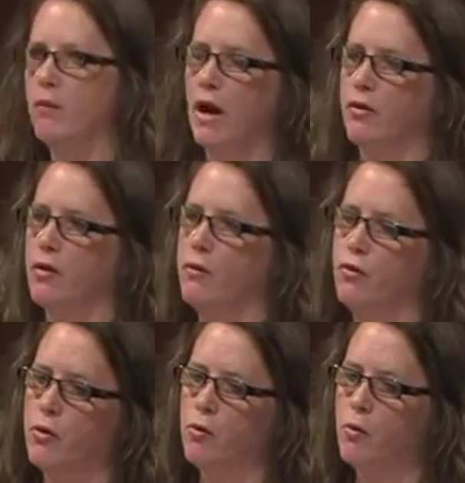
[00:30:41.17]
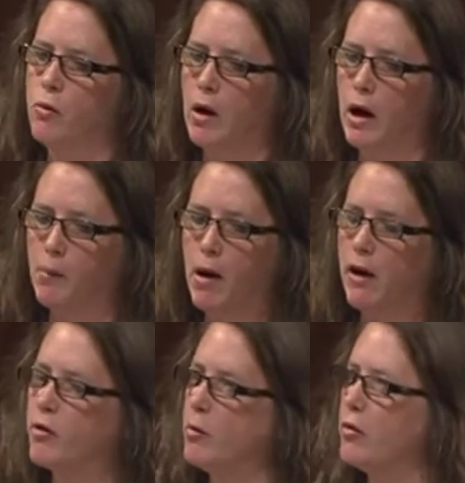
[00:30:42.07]
It has a few
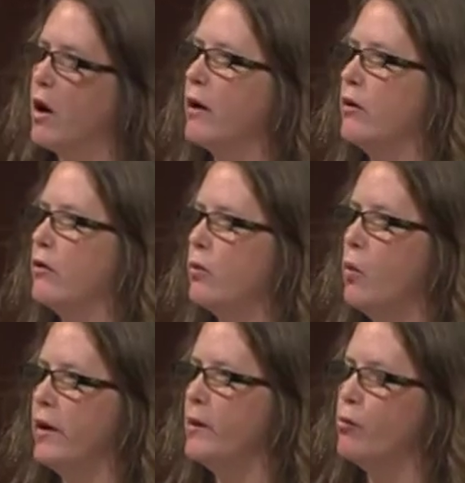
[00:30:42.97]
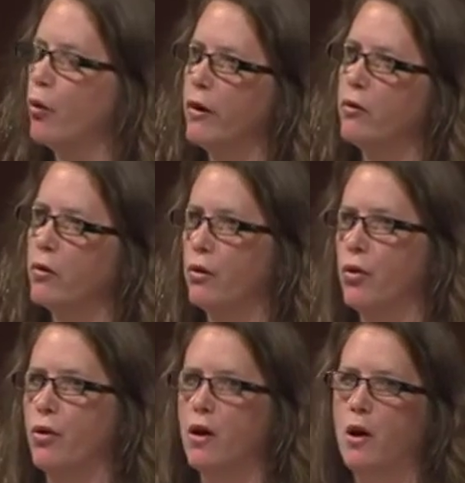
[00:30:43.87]
possible titles: one Embroidered
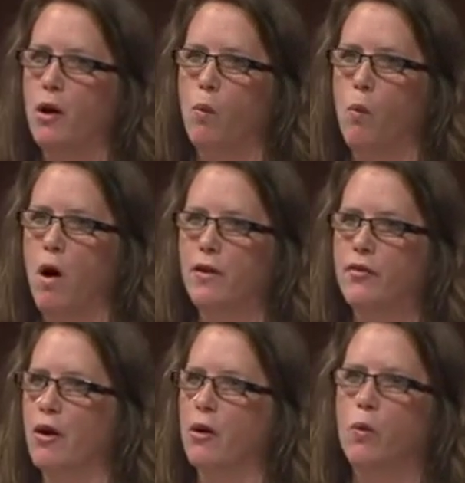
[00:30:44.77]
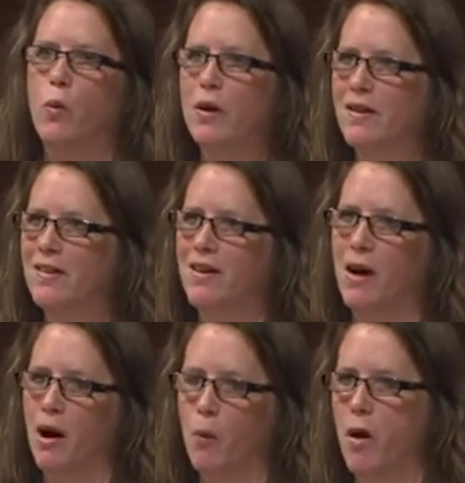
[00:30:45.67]
Earth, one Dark Wood,
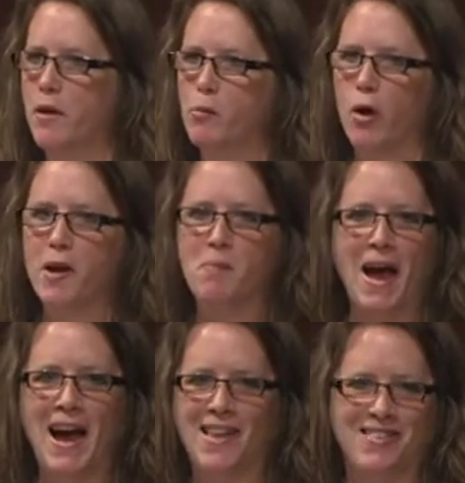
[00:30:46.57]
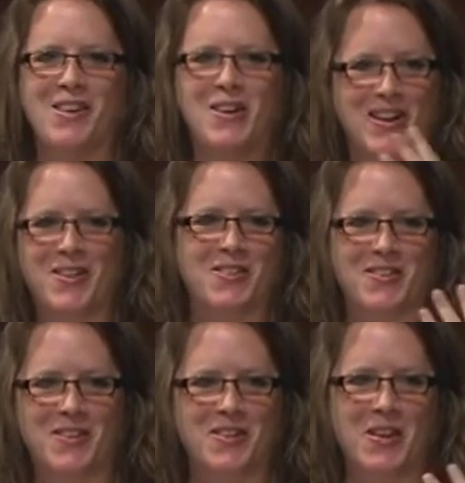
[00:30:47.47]
one Bright Path. So
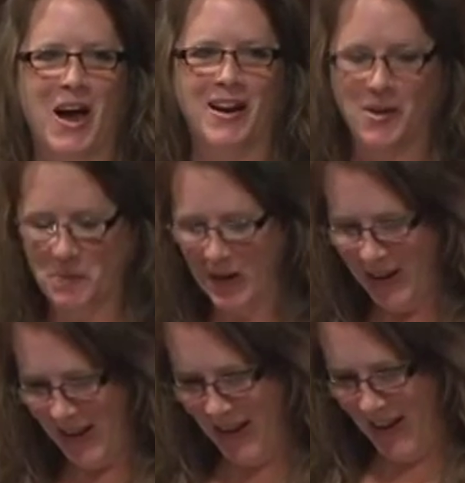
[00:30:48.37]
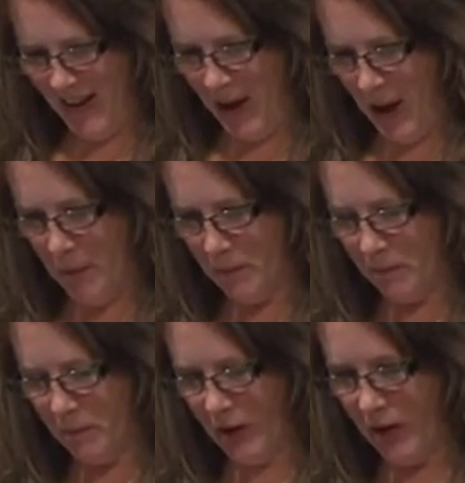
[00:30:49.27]
there's a lot
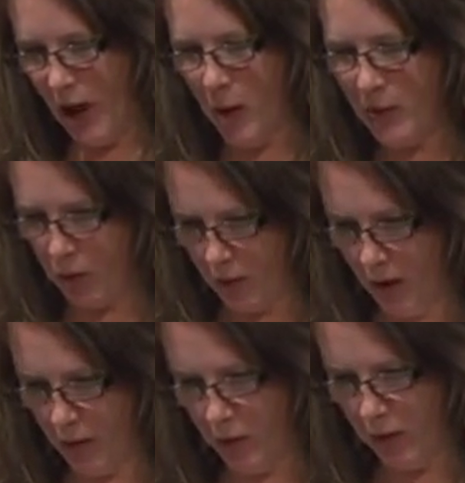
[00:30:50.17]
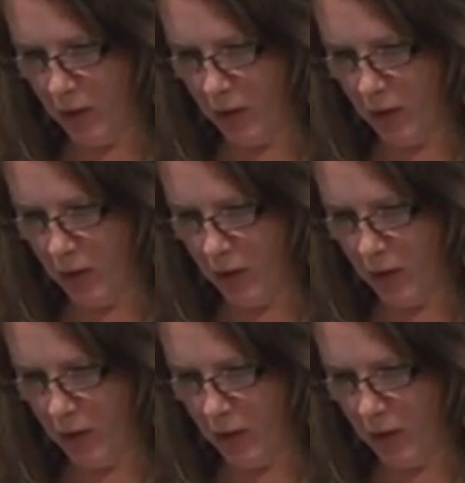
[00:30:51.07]
humming around.